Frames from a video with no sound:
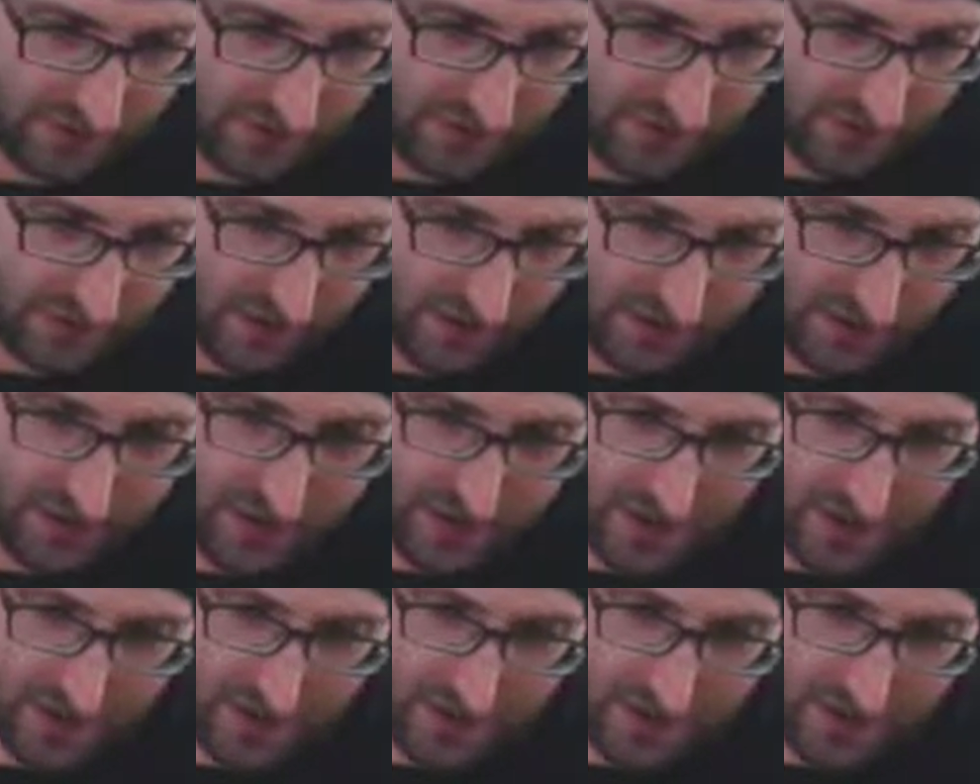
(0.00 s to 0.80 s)
So
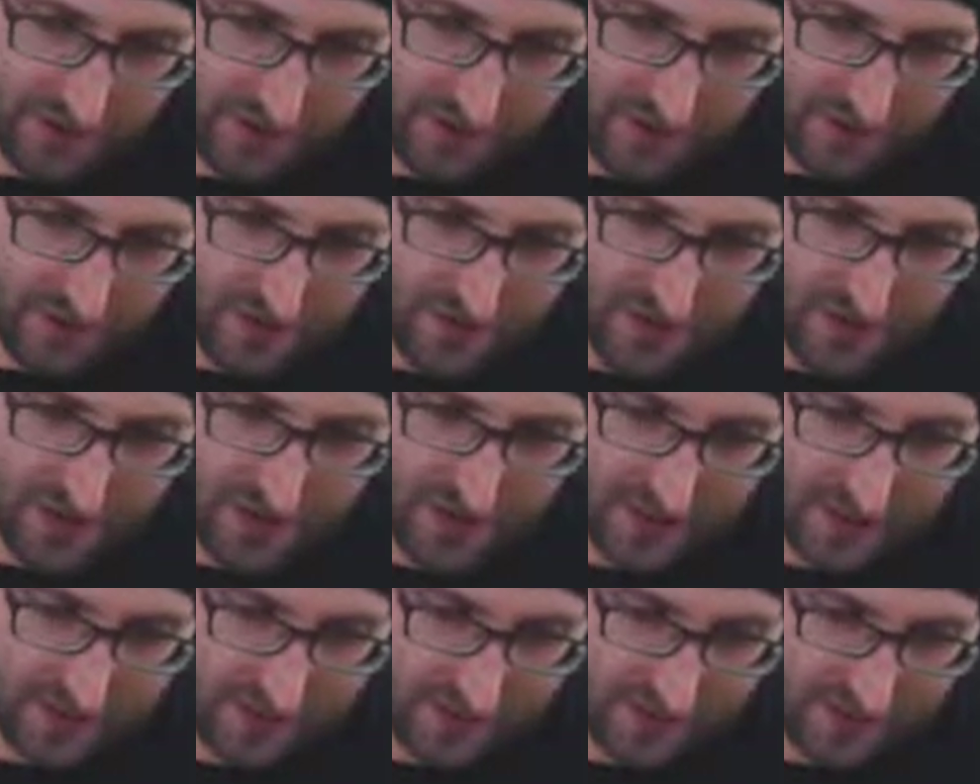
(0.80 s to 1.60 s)

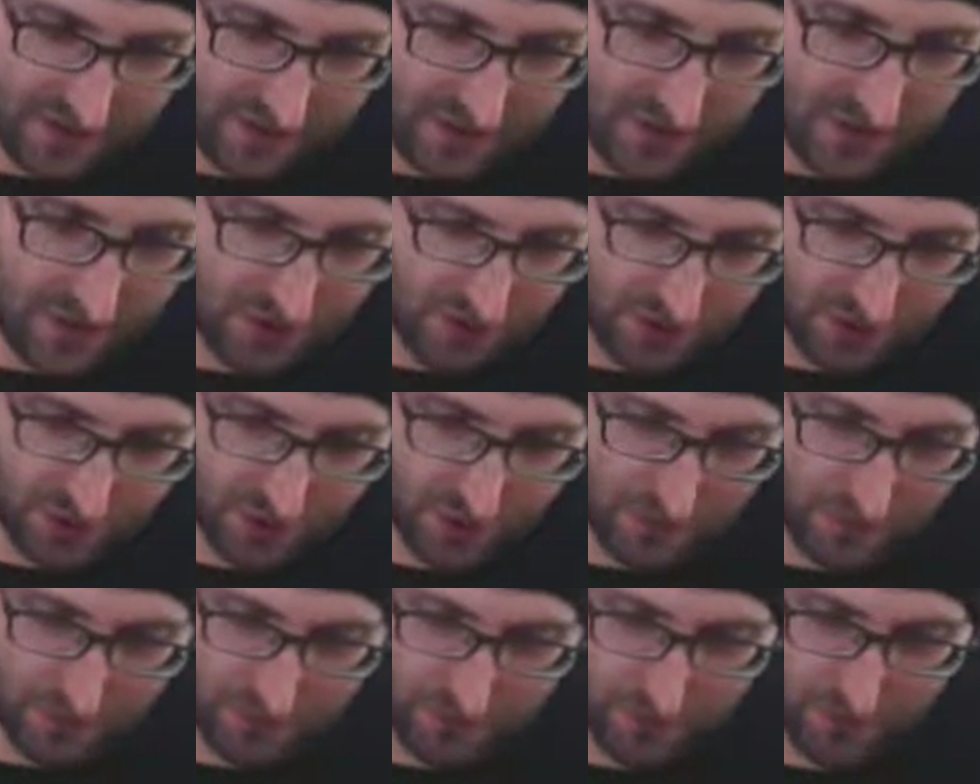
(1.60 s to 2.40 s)
these are
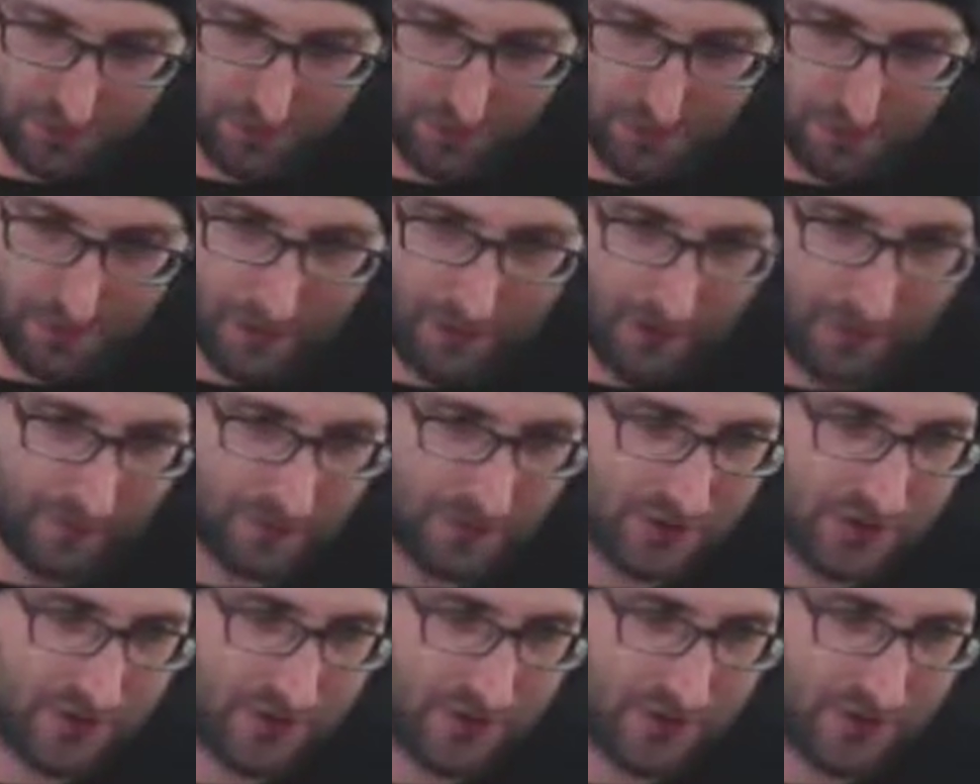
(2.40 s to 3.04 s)
super cool pops.